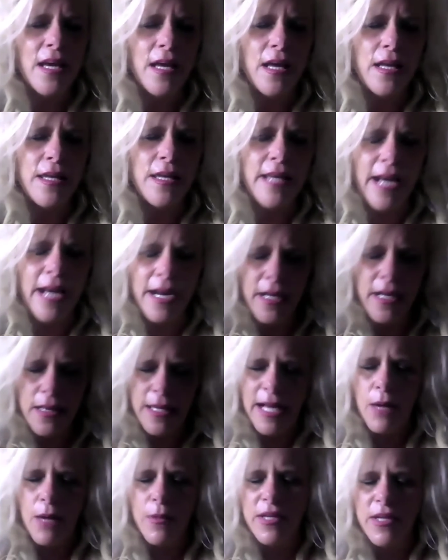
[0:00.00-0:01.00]
not
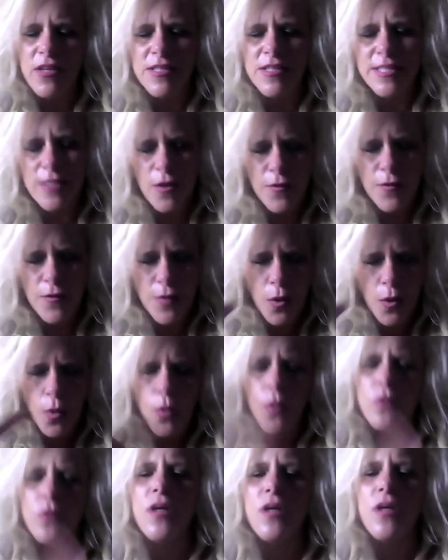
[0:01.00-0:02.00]
allowing yourself to
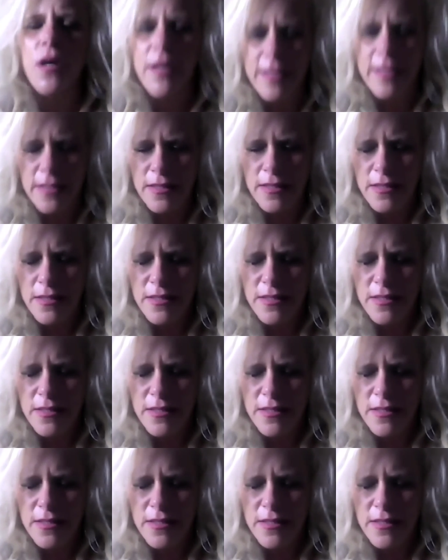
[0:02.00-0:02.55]
hold on